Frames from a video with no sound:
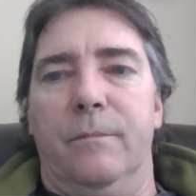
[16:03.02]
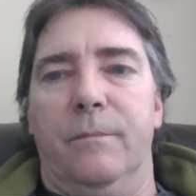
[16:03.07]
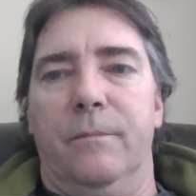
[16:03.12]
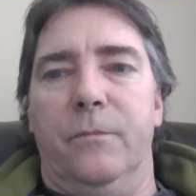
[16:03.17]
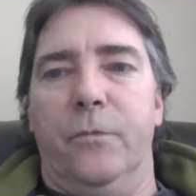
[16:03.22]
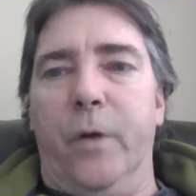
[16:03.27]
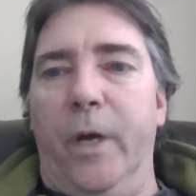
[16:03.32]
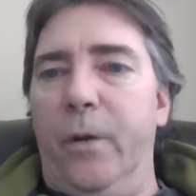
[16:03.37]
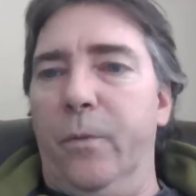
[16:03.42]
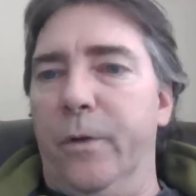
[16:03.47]

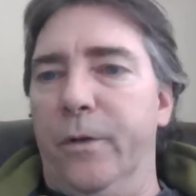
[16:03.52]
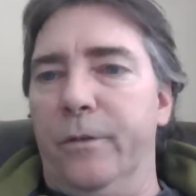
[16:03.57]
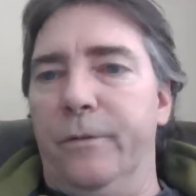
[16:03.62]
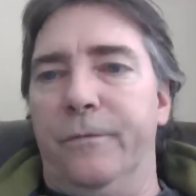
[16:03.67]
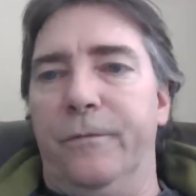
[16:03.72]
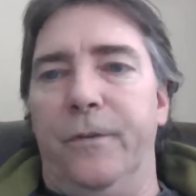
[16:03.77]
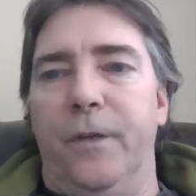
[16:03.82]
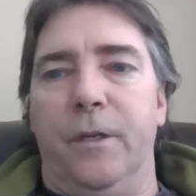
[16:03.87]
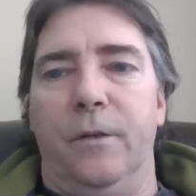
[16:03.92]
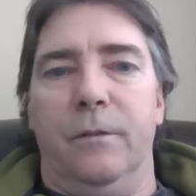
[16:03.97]
Write what
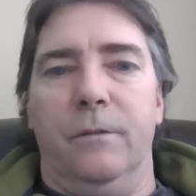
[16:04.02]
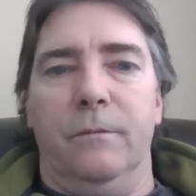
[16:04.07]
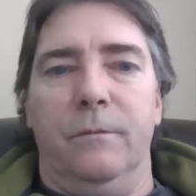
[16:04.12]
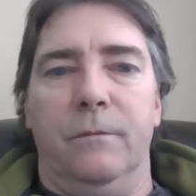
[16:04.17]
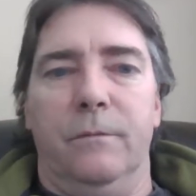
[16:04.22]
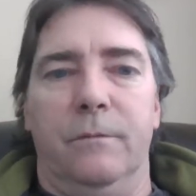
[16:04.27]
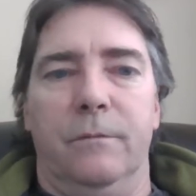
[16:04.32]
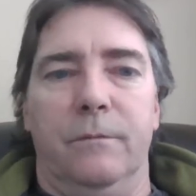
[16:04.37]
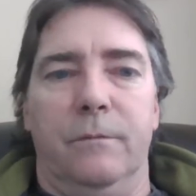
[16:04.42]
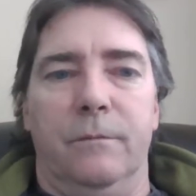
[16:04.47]
you feel.
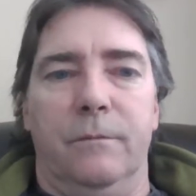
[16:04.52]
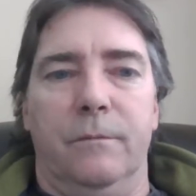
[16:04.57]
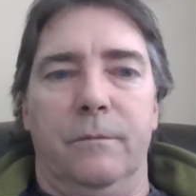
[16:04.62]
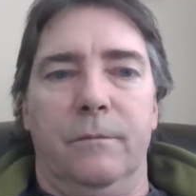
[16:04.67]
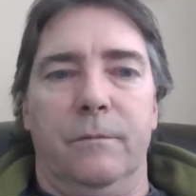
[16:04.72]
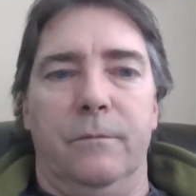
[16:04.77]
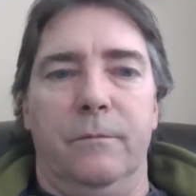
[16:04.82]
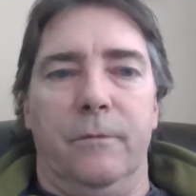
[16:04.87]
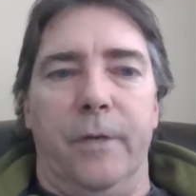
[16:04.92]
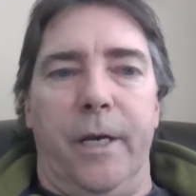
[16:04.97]

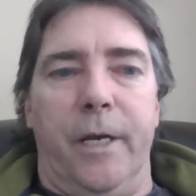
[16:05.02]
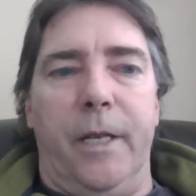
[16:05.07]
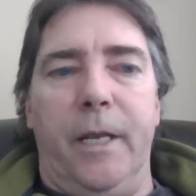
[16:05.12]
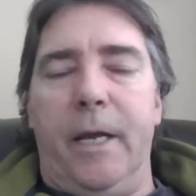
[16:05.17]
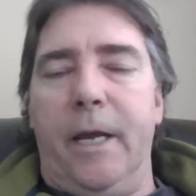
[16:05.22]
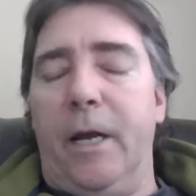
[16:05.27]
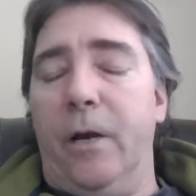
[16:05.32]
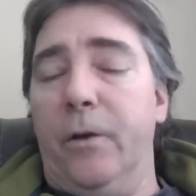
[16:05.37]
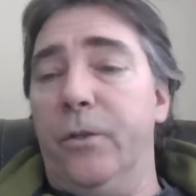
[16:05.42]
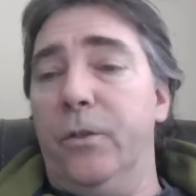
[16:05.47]
Write
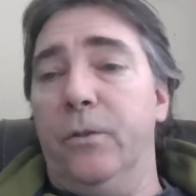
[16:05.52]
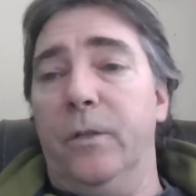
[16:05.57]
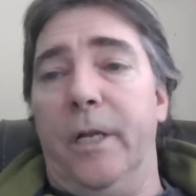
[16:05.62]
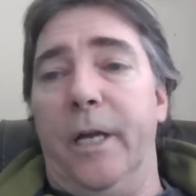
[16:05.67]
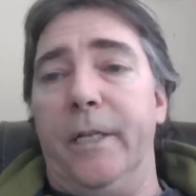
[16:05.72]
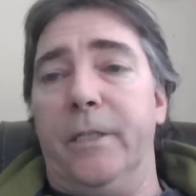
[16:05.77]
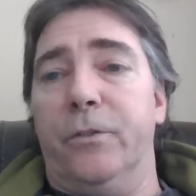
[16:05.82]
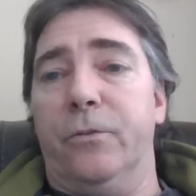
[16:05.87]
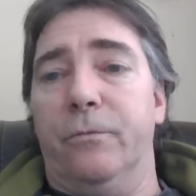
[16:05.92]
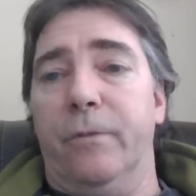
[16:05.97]
it how you
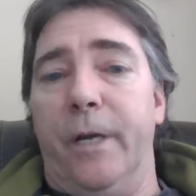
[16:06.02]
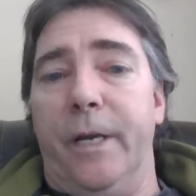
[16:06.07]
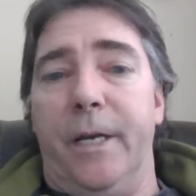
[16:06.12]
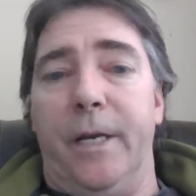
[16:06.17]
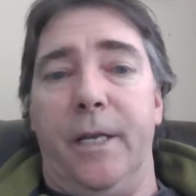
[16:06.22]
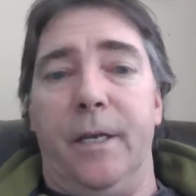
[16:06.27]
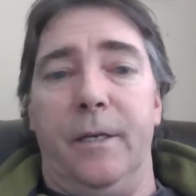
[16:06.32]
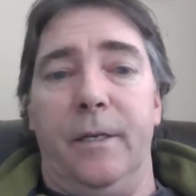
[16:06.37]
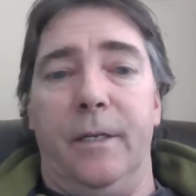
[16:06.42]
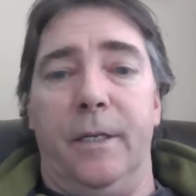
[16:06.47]
like to
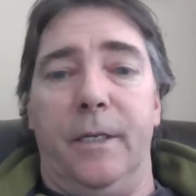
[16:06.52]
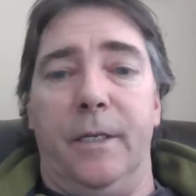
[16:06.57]
write it,